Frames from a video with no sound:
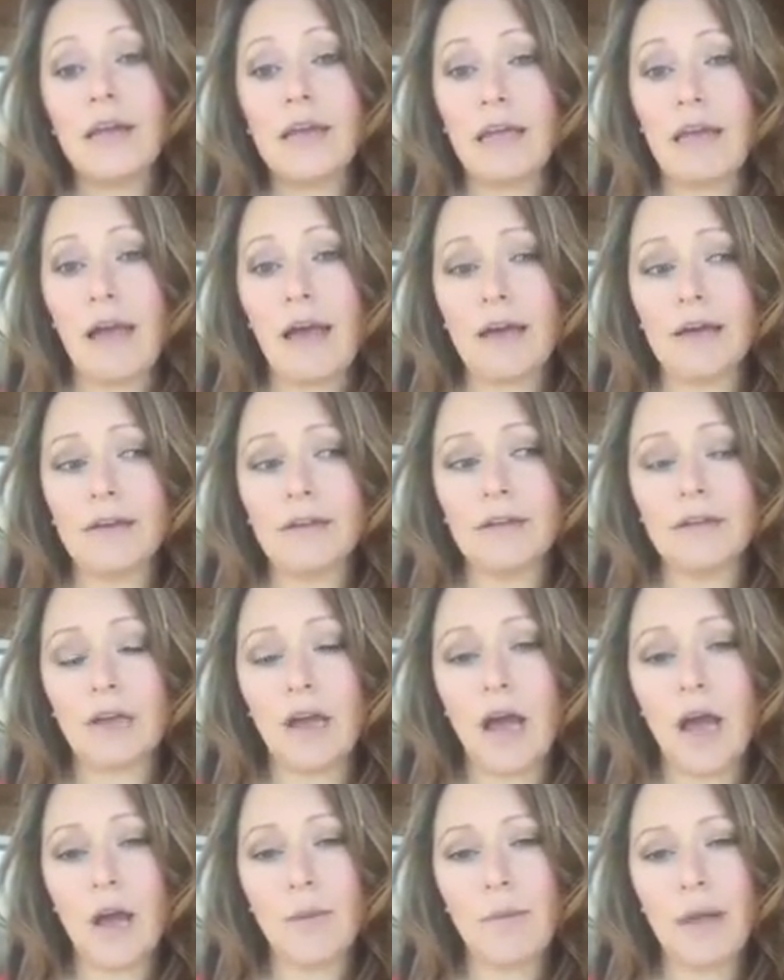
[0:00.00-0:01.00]
And
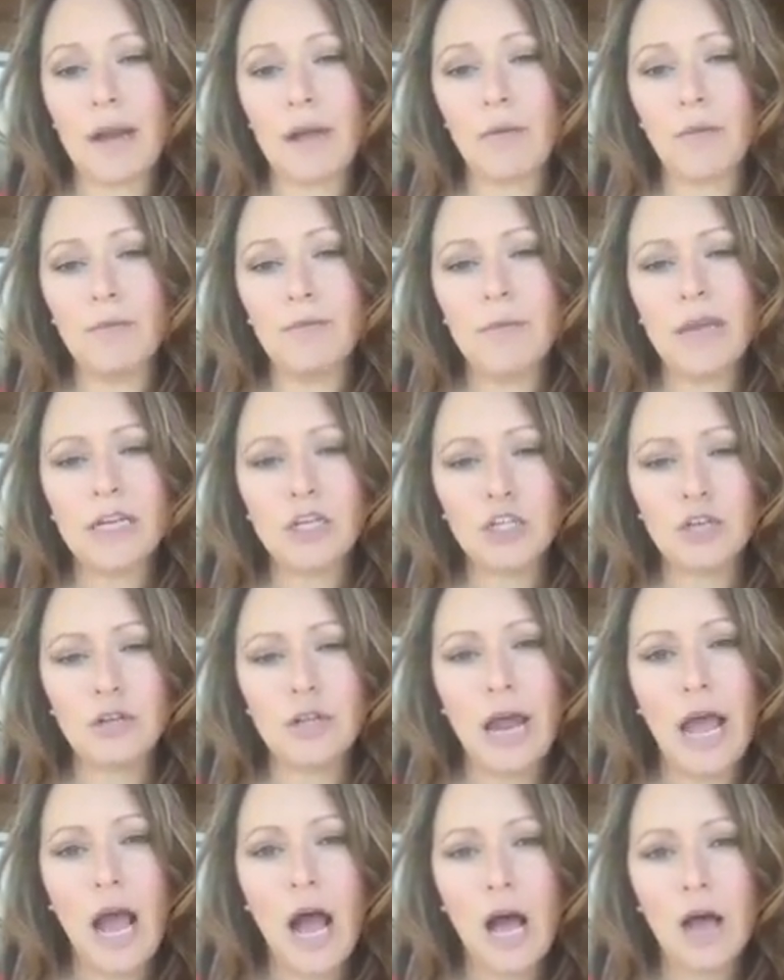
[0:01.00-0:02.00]
I make sure
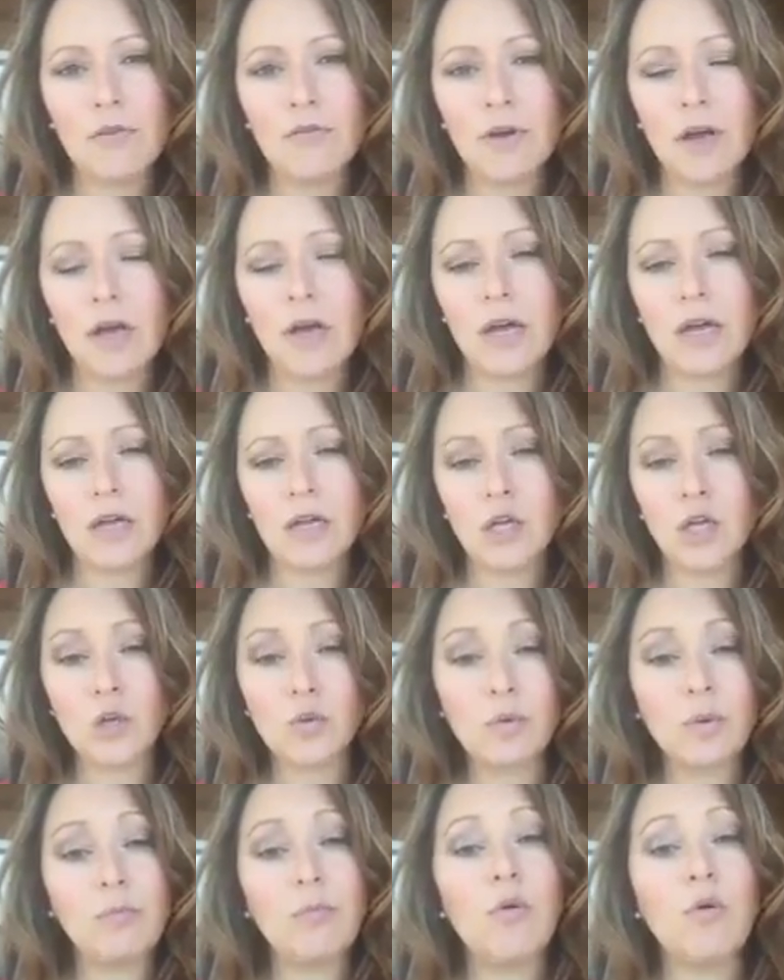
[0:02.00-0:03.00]
that I have a
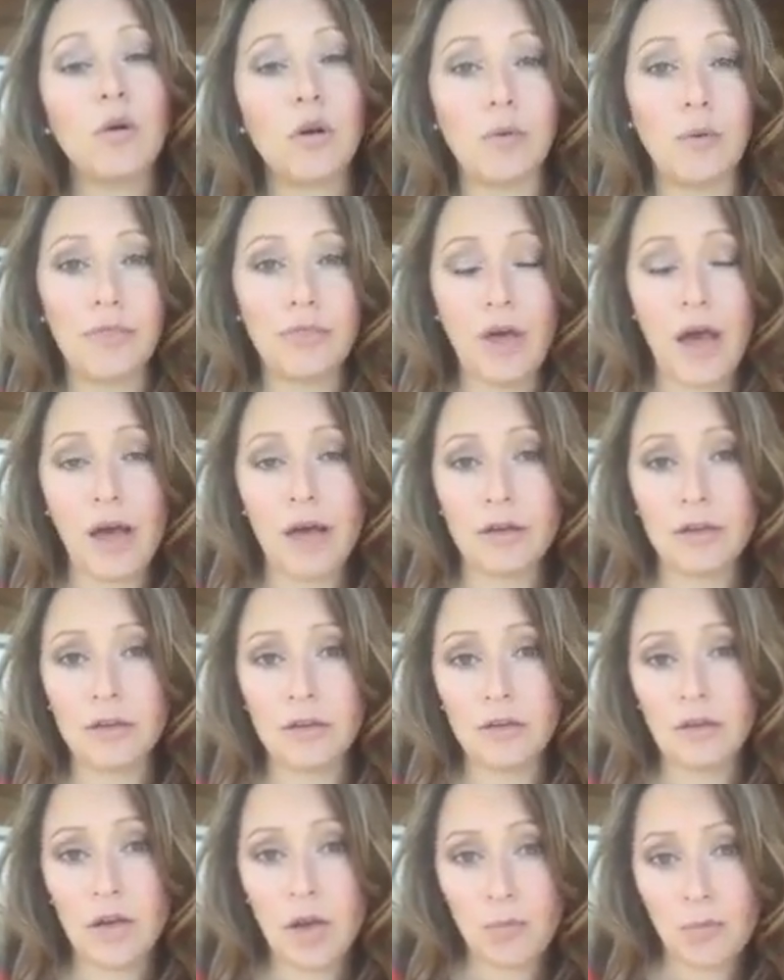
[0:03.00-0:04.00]
good rapport with that
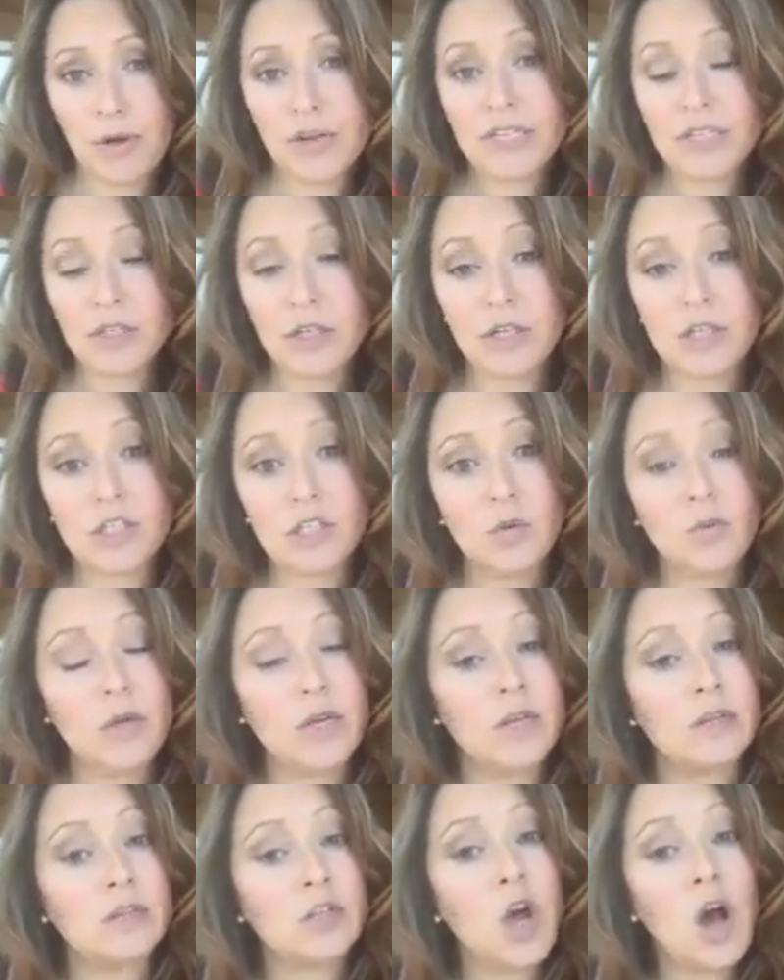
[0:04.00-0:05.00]
appraiser so we
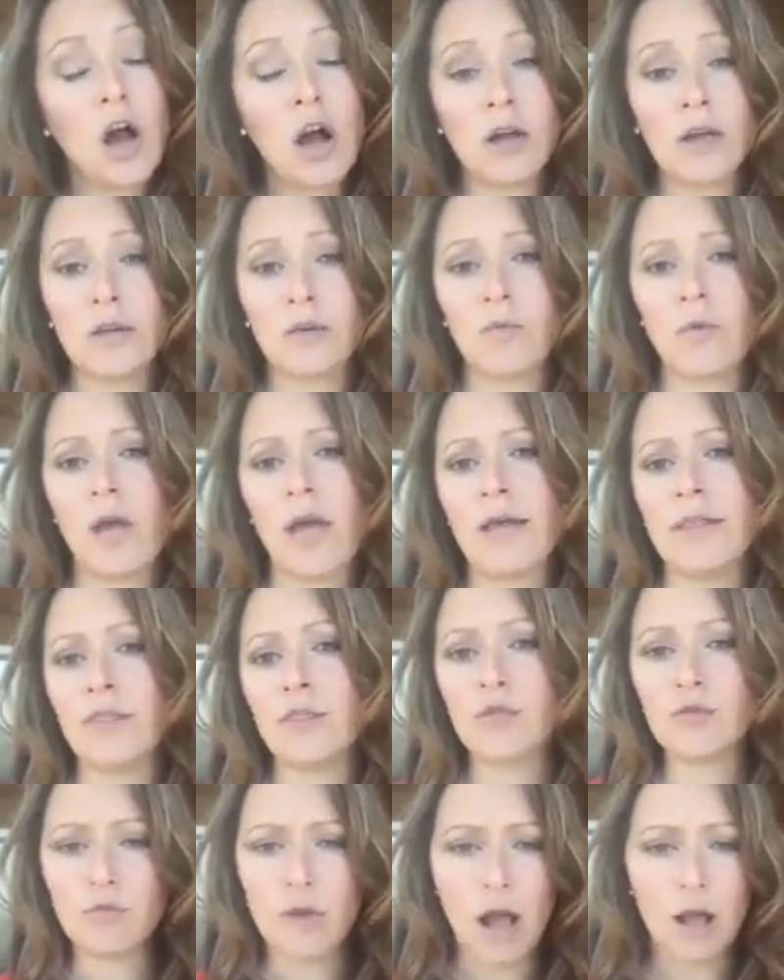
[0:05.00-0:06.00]
can talk
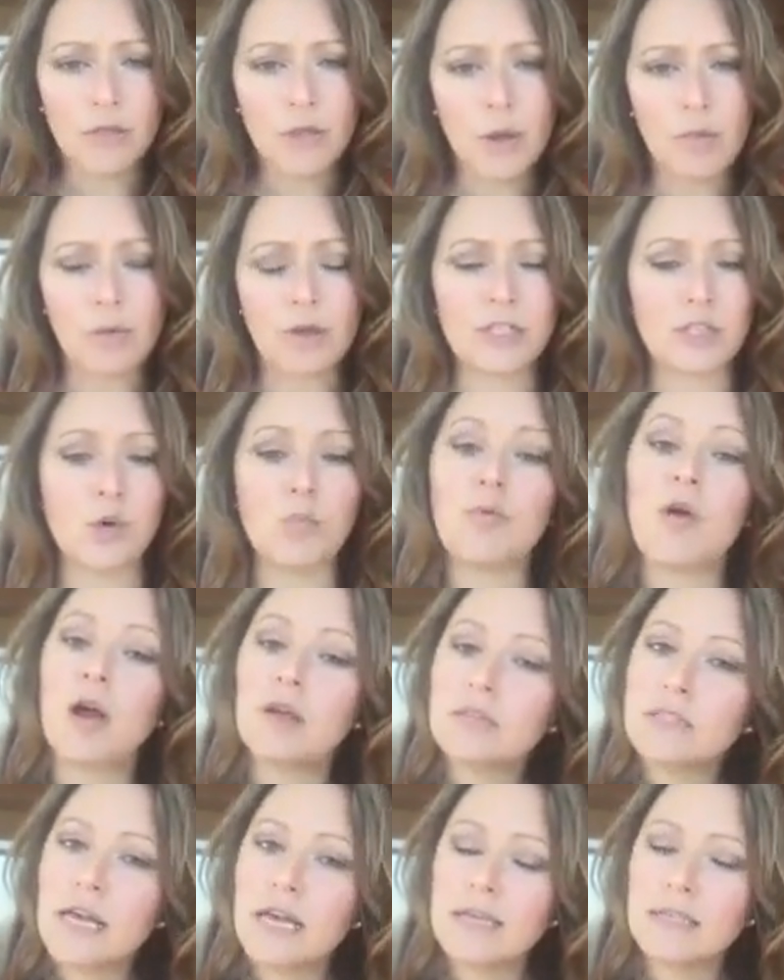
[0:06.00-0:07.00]
and throughout the appraisal
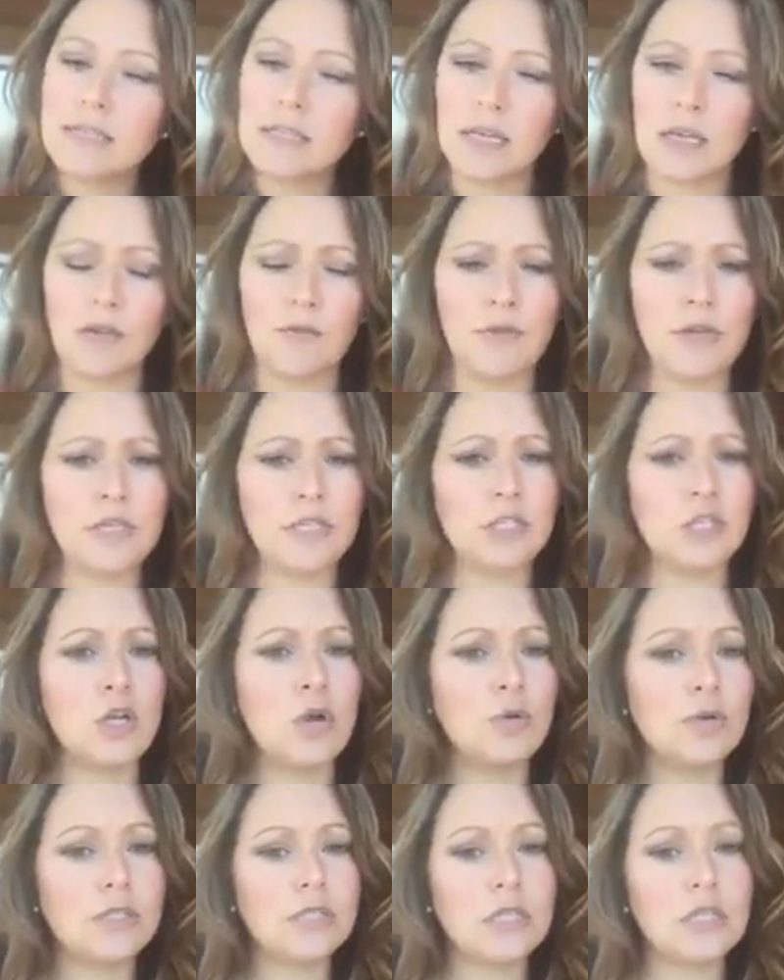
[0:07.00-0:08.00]
process, like if he's
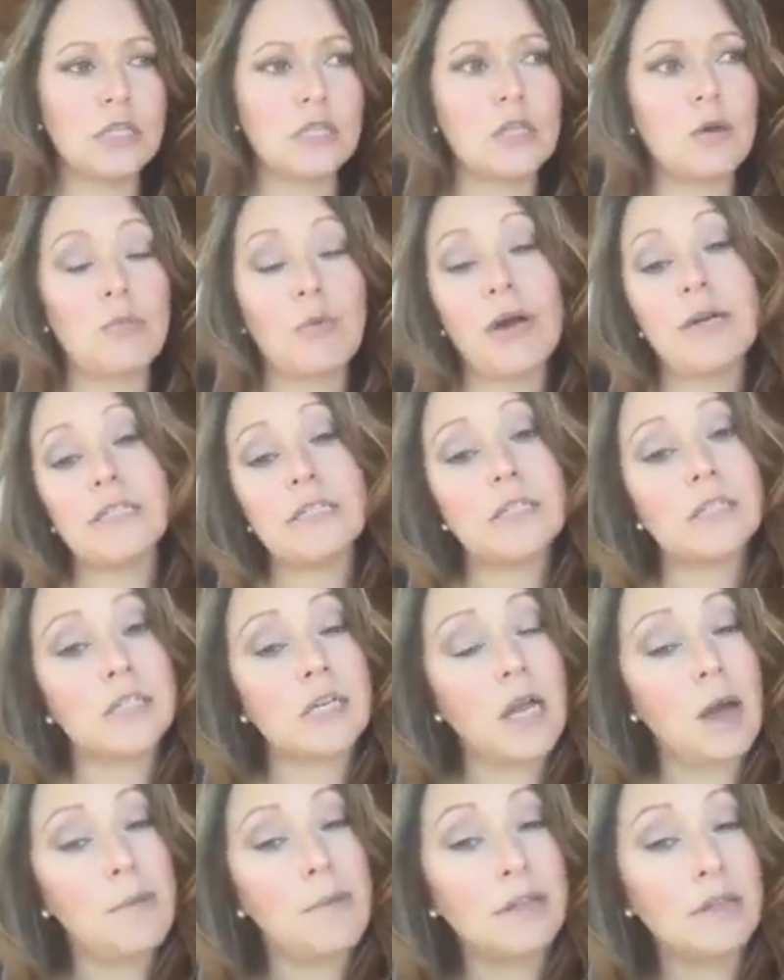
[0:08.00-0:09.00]
noticing that the price has
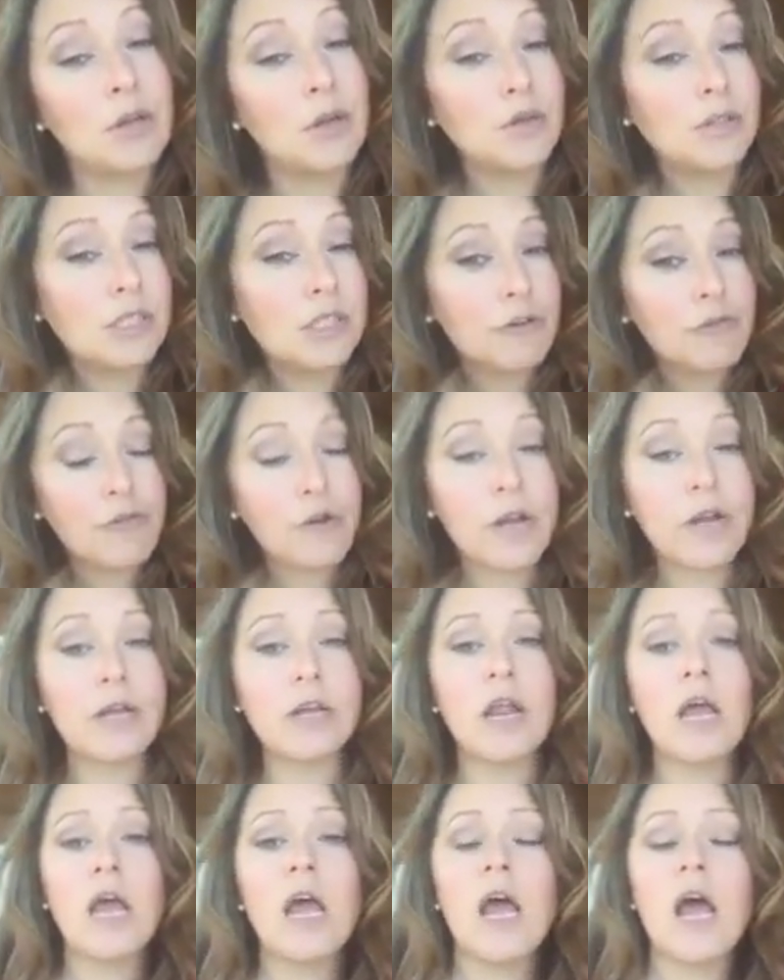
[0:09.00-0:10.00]
come in a little different